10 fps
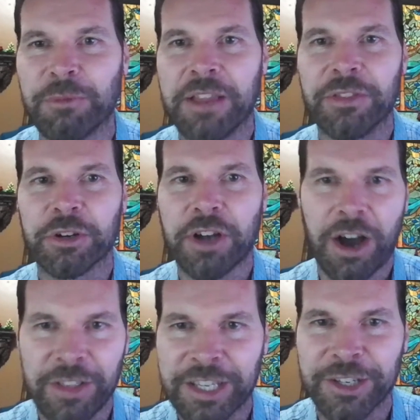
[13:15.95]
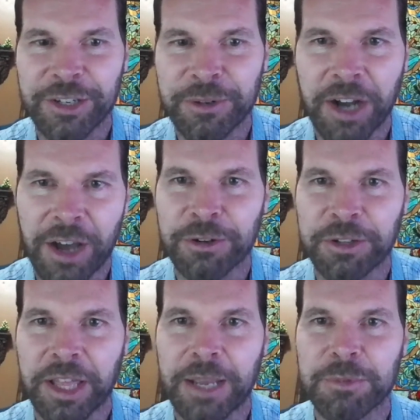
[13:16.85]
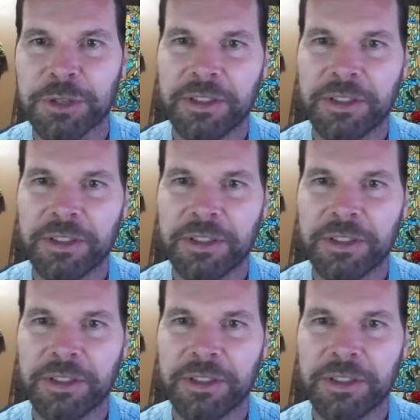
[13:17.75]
when they're calling you in auto claims.